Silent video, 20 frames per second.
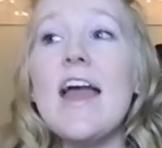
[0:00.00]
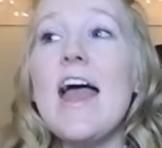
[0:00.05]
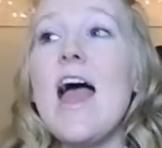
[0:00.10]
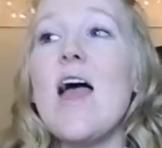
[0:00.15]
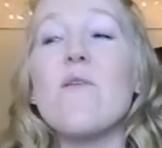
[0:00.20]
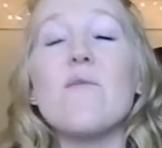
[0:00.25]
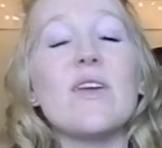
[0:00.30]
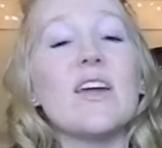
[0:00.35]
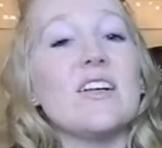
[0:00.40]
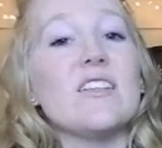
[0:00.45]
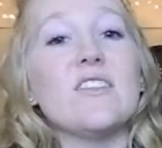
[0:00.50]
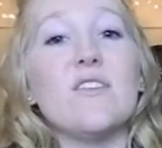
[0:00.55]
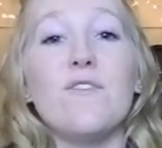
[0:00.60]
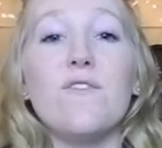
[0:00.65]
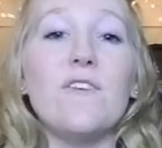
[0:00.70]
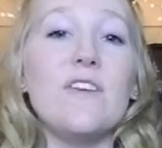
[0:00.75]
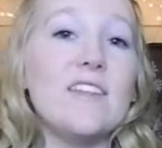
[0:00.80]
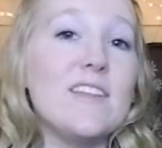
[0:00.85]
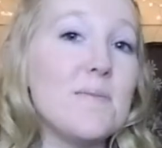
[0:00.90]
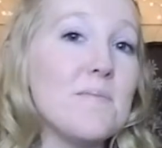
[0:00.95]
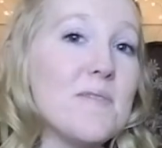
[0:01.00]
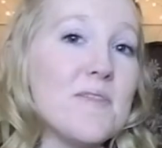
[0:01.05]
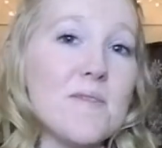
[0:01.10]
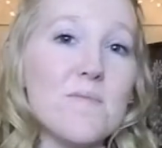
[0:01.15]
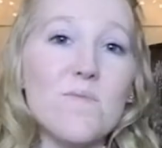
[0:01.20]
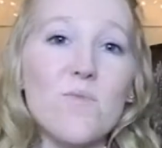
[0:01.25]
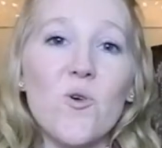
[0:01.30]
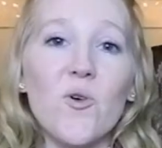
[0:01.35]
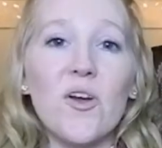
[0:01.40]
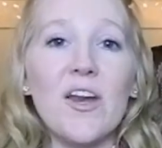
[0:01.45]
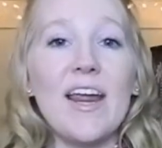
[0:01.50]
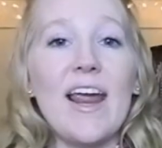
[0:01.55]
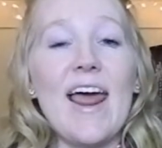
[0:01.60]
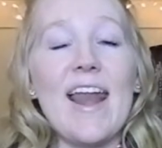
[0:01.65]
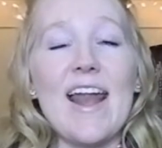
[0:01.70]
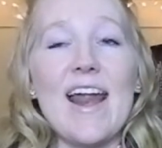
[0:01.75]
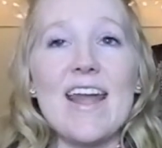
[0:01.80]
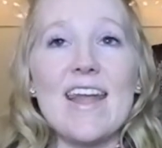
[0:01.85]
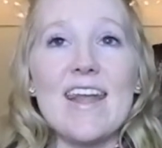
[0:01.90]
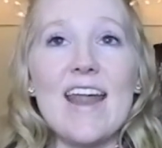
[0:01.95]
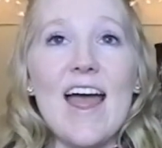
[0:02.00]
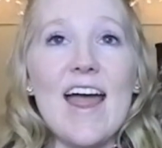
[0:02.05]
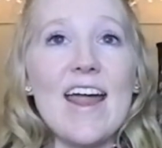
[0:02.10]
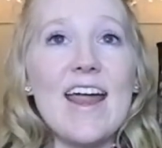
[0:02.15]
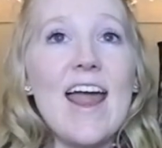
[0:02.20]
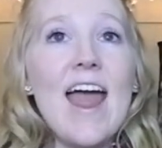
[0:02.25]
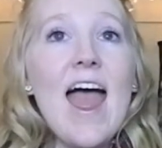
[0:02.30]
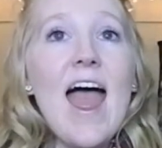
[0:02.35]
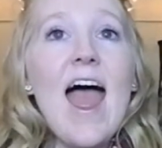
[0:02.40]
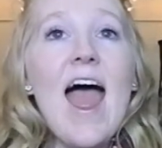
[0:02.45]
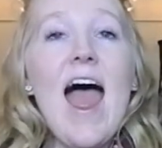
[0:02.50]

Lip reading: and we got to feed them in the morning and at night.